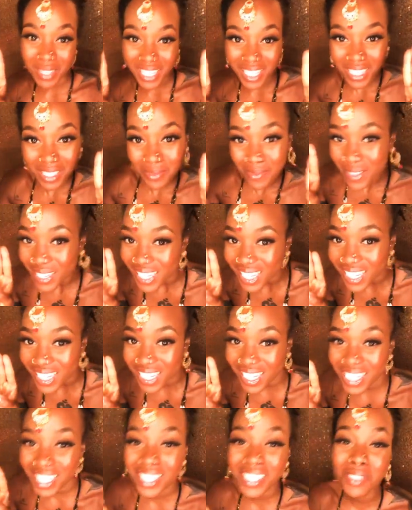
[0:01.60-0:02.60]

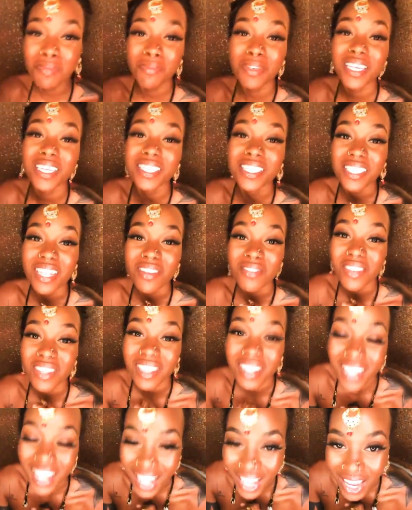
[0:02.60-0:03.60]
Peace, love, and
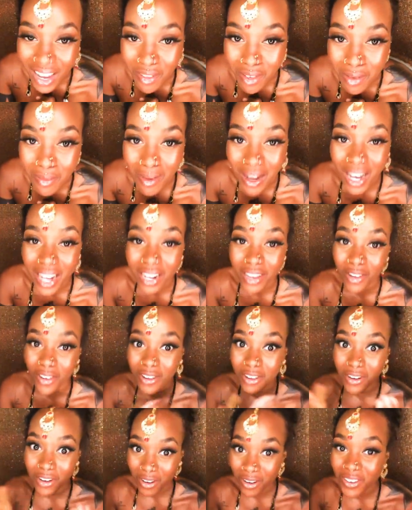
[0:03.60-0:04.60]
light, everybody. You
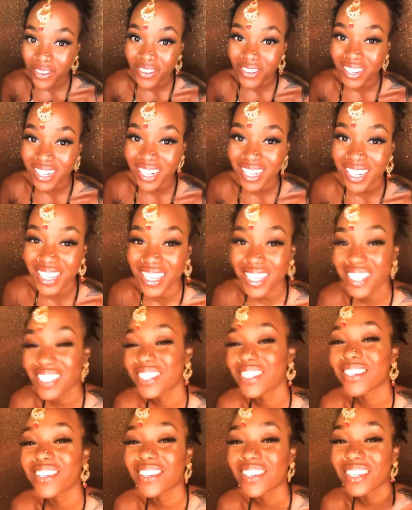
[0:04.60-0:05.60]
already know who it is.
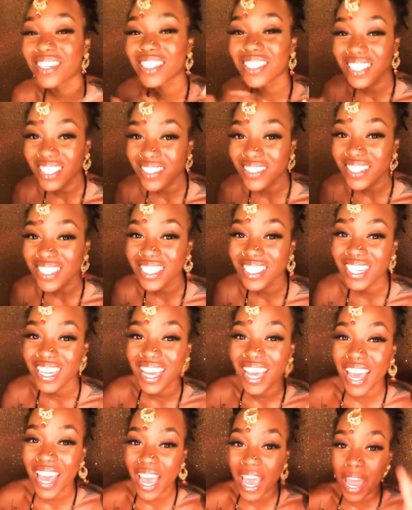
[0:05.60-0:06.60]
It's girl named Terry
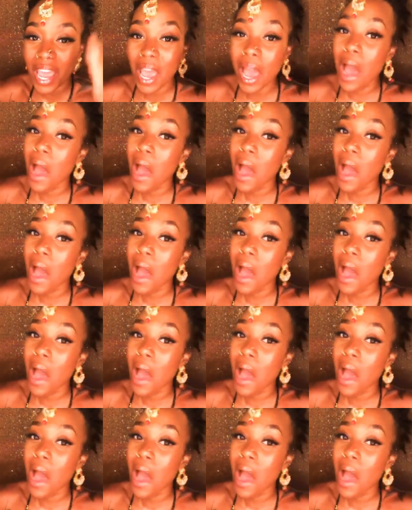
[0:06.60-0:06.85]
Janae.